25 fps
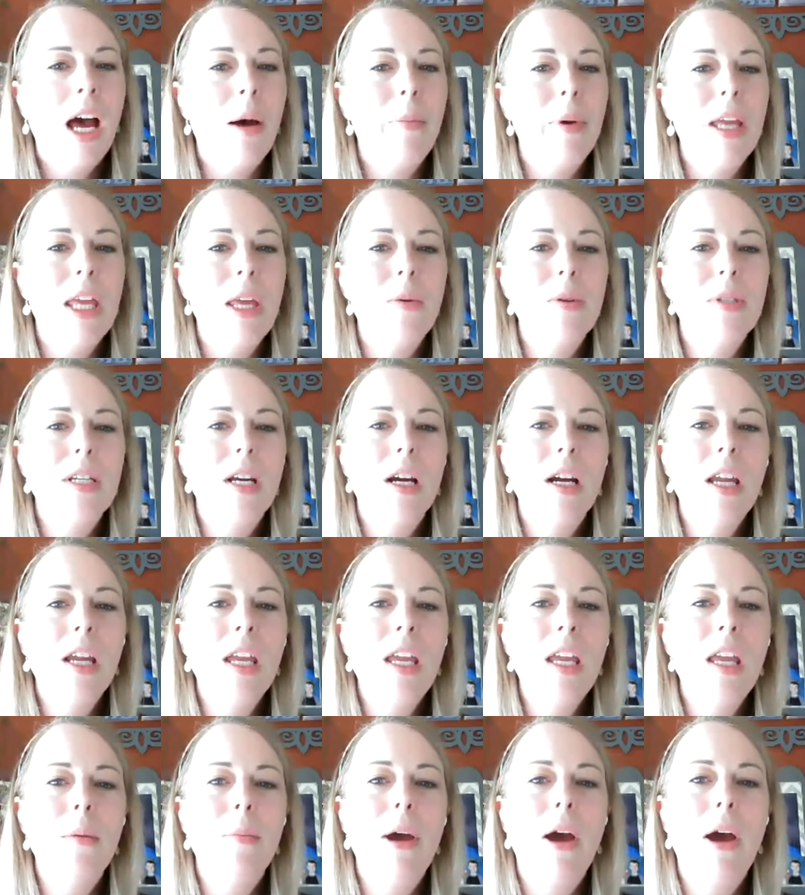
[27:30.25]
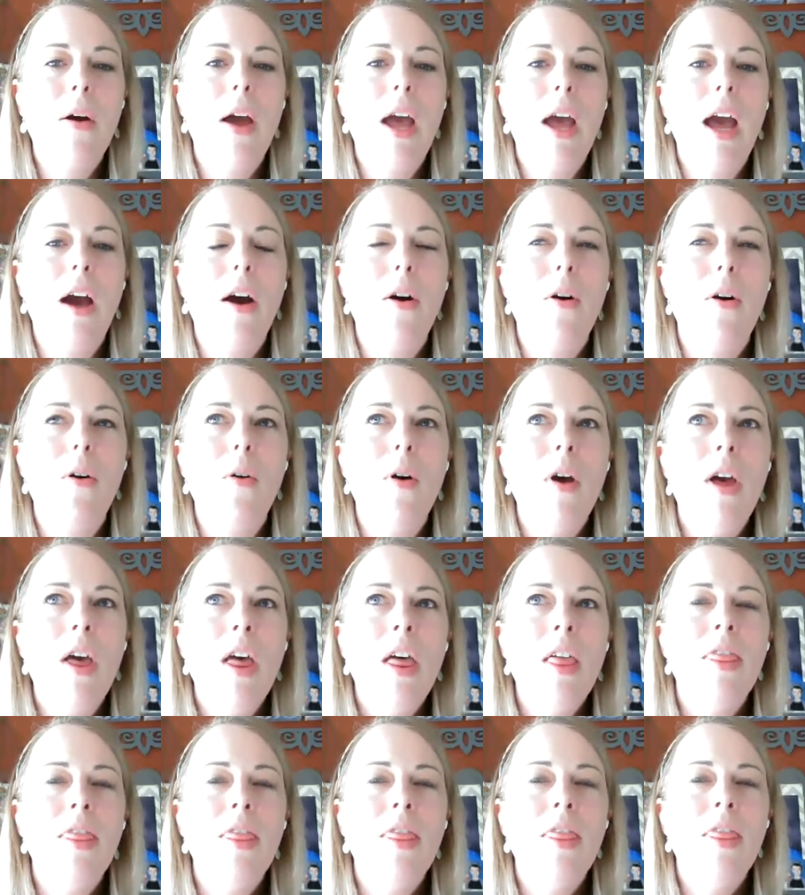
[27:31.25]
Um, but he was talking about
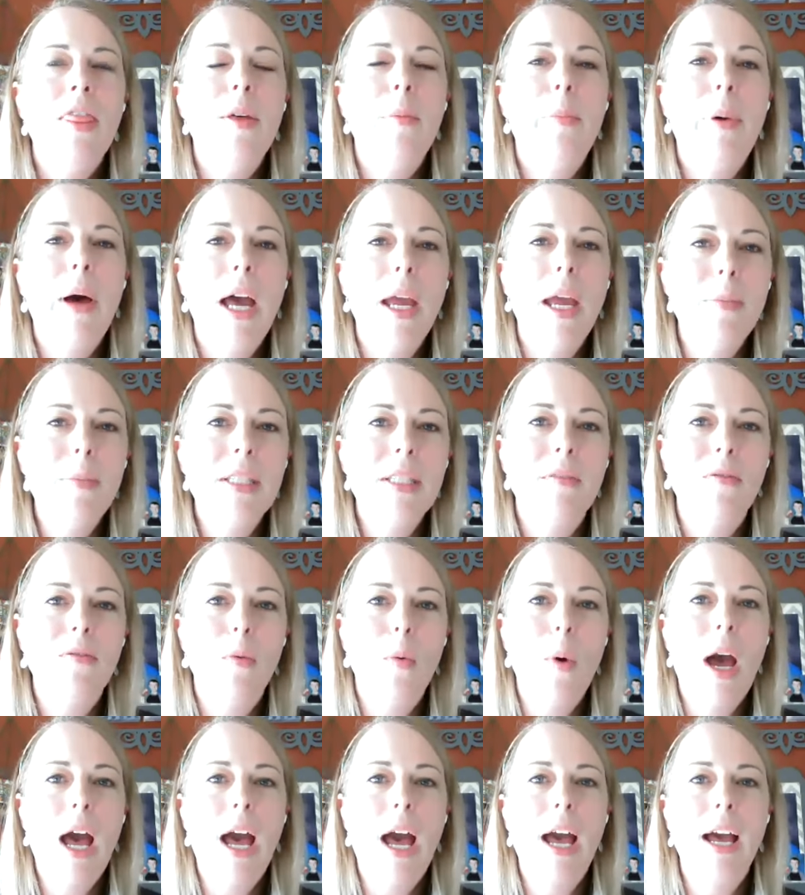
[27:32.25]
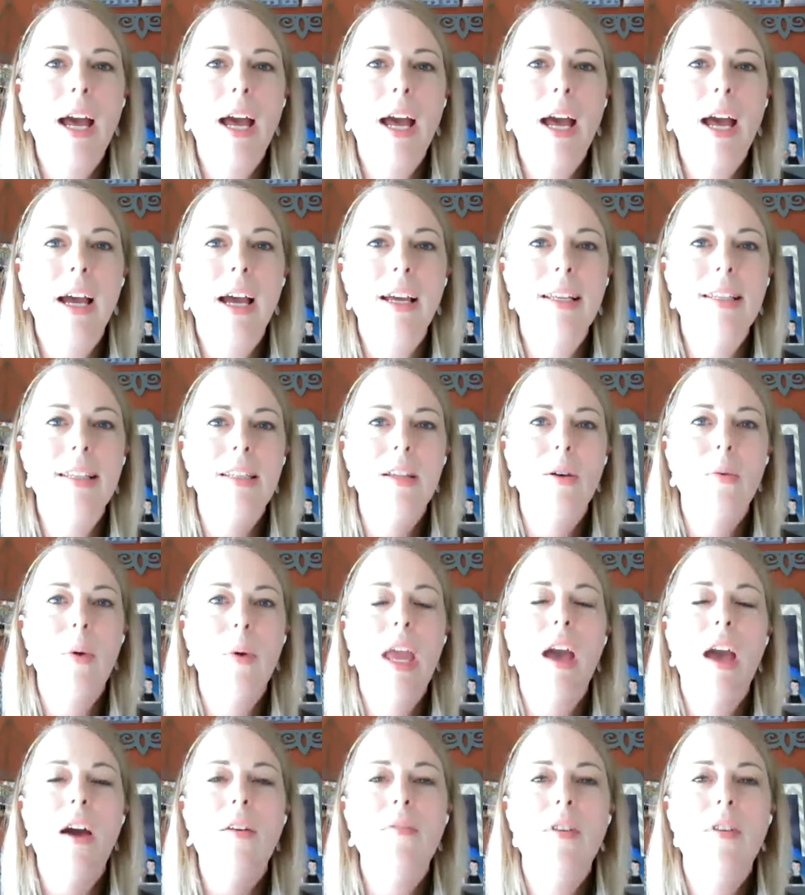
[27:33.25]
how the pipes of wax that we
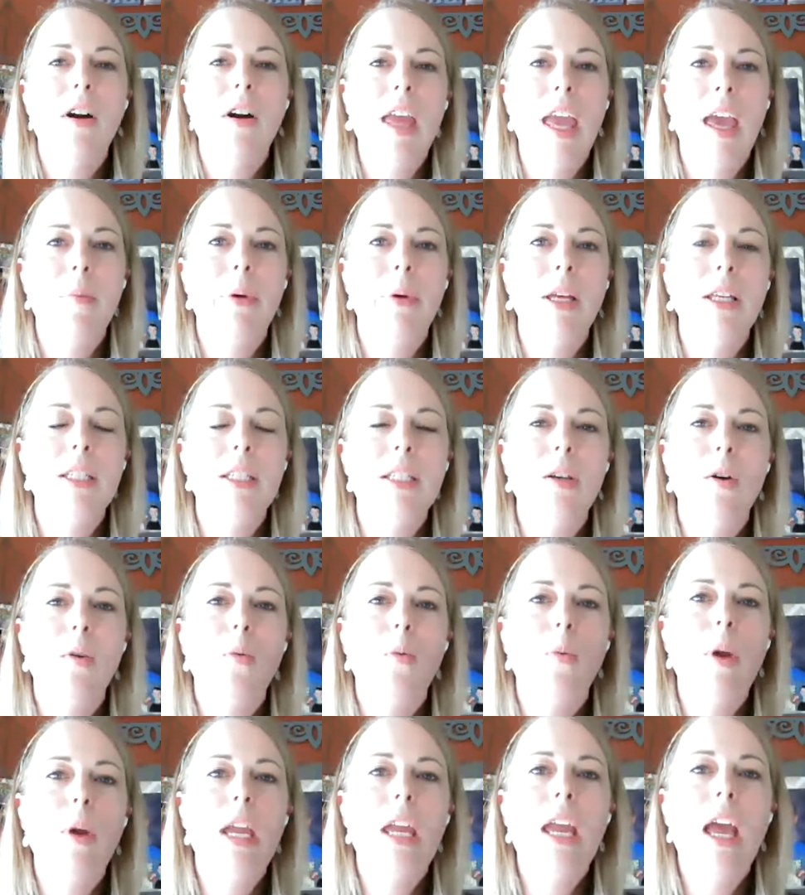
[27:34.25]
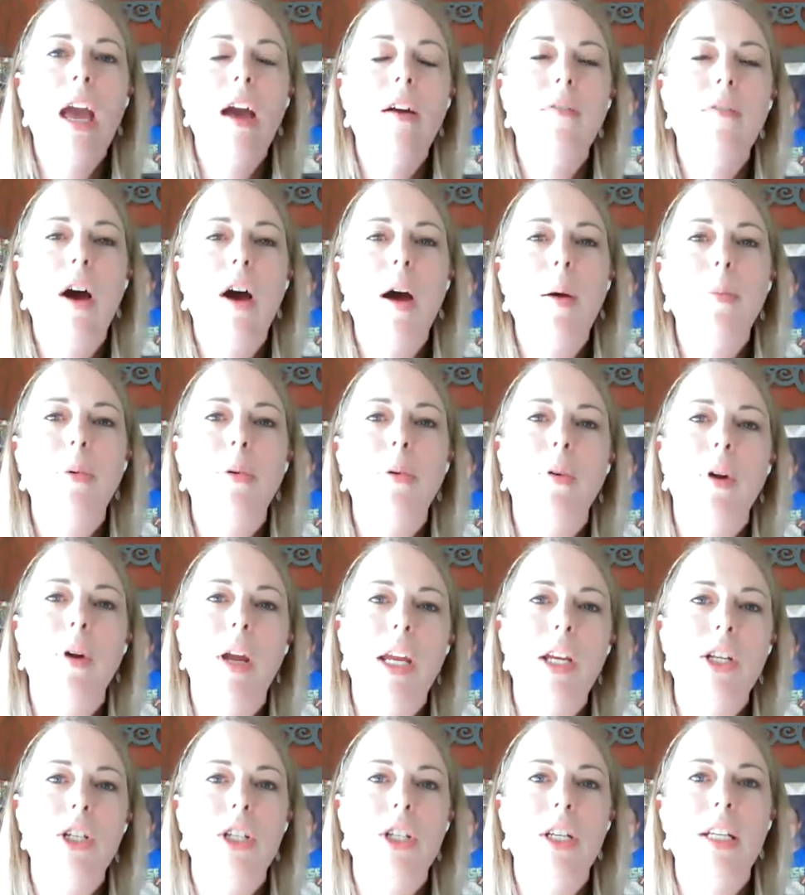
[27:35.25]
have on campus. So we have
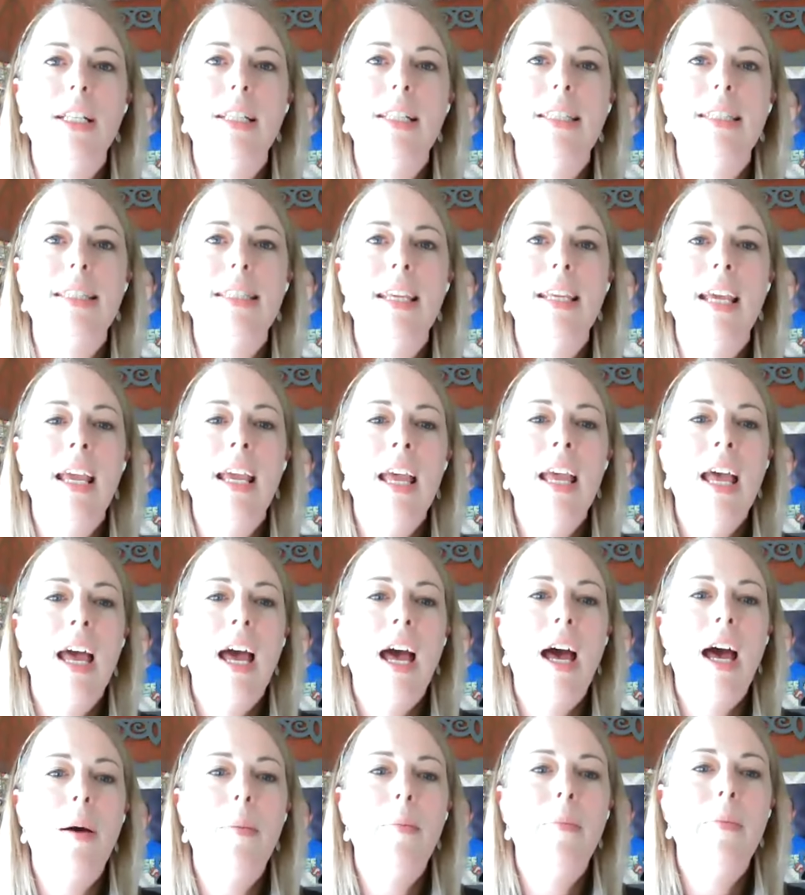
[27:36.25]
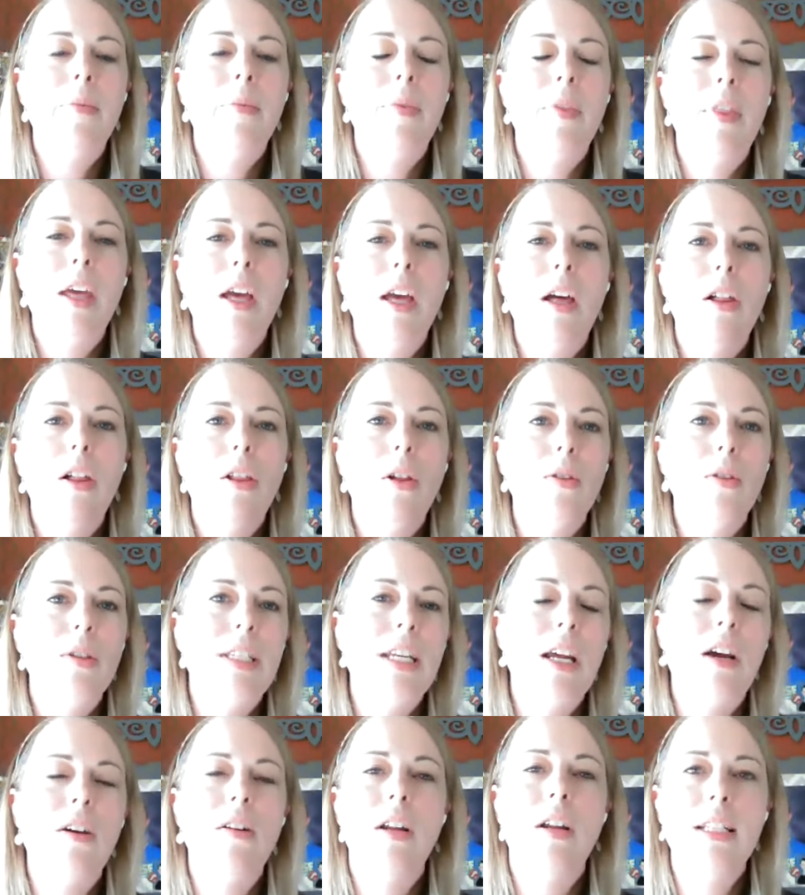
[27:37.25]
operations um, that
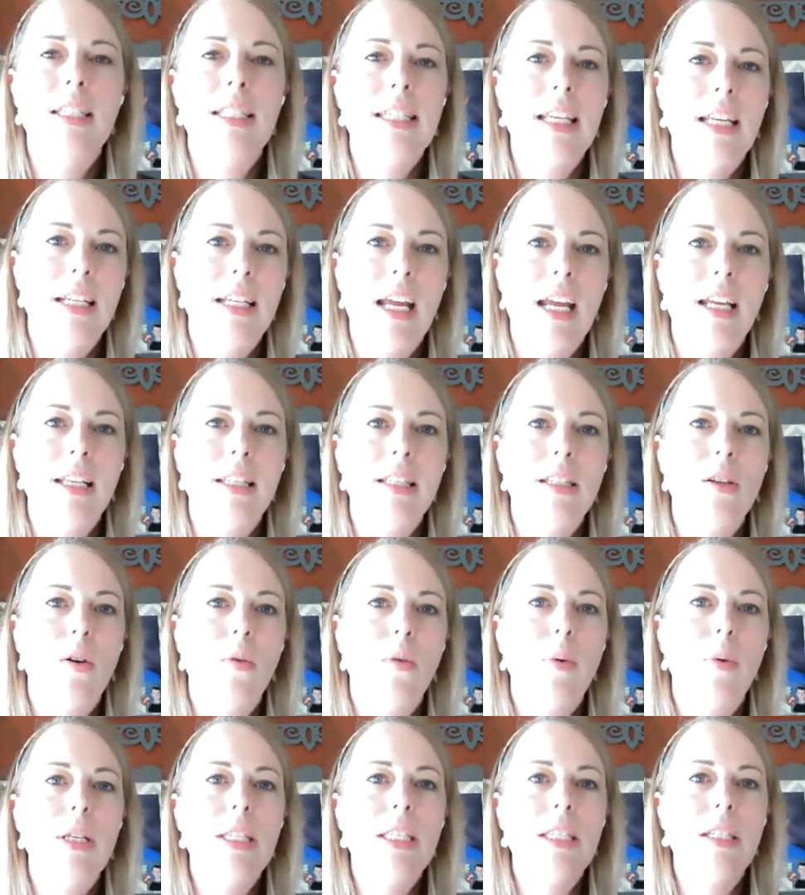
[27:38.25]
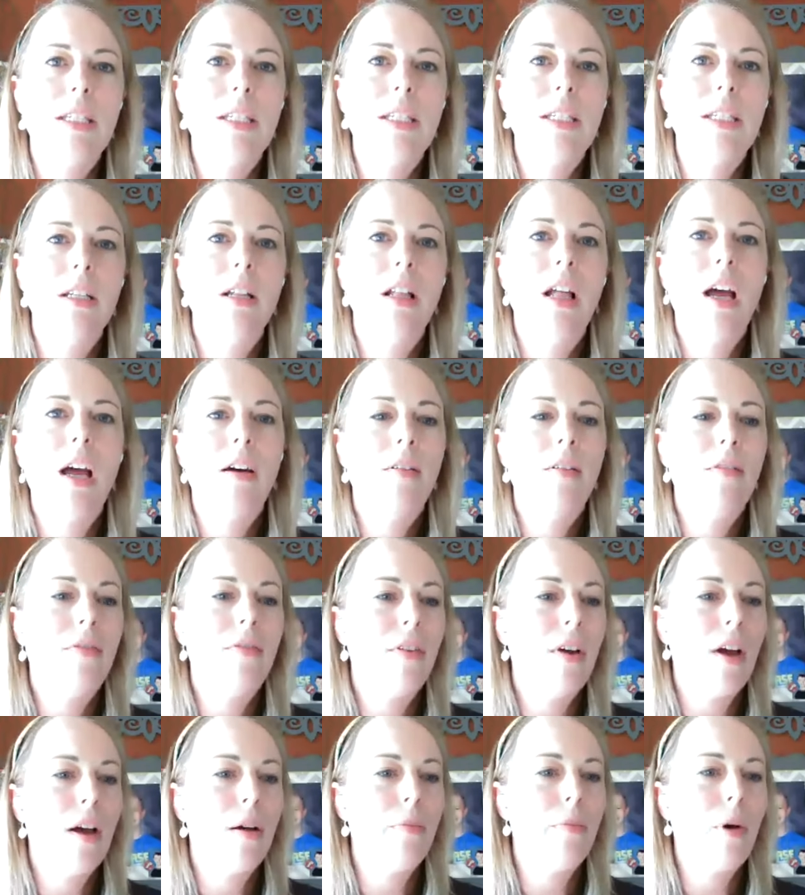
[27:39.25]
close down on Sundays. So we still have
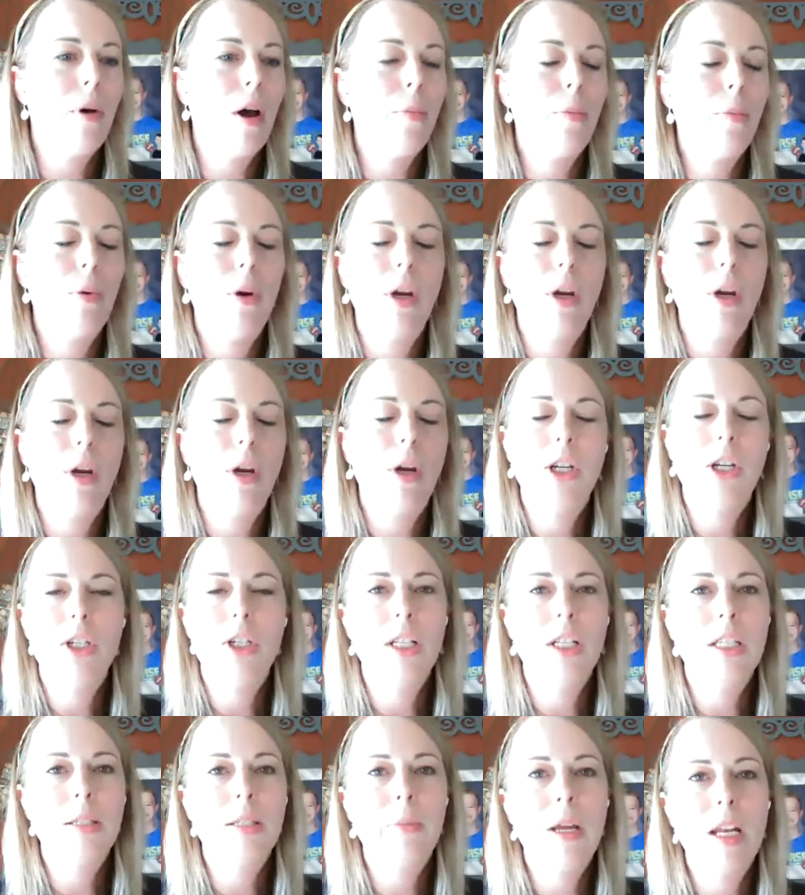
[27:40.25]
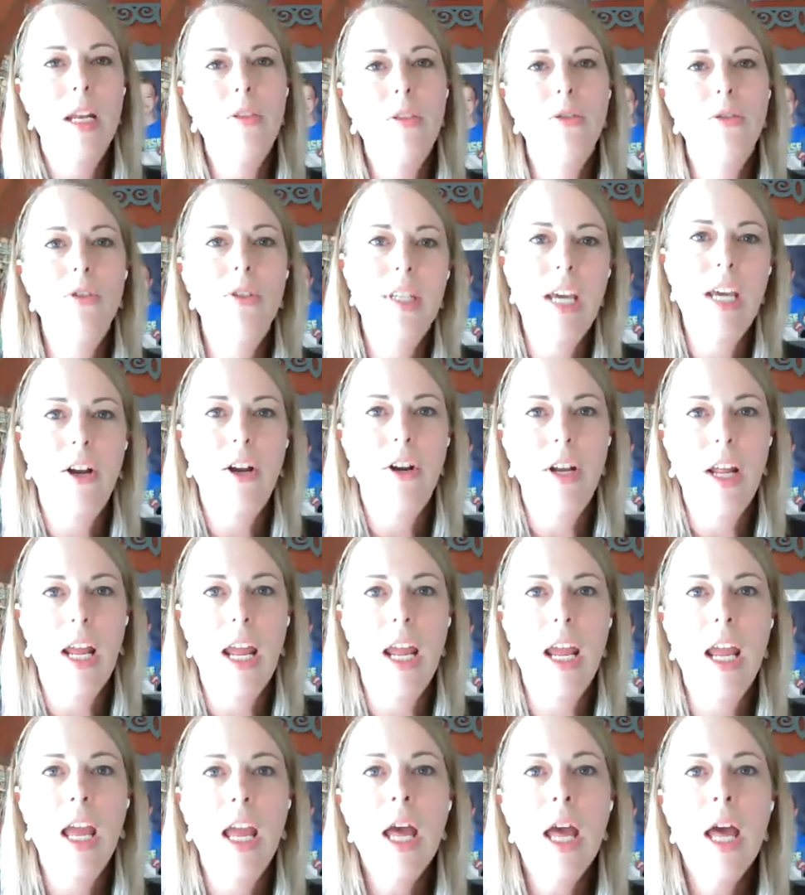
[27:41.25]
um, operations Monday through
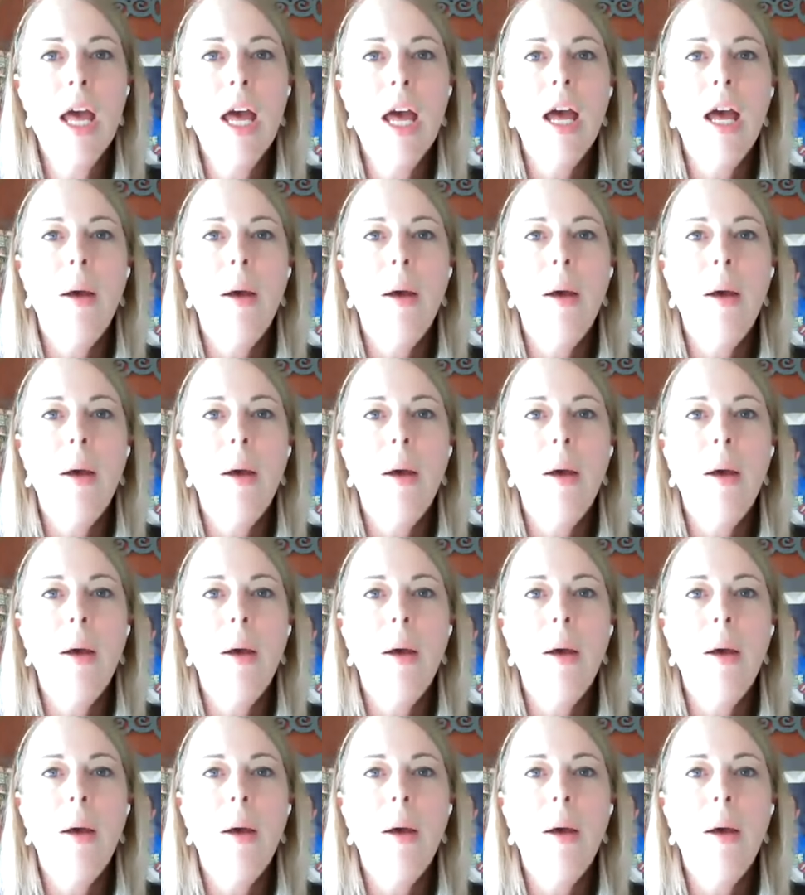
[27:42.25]
Saturday.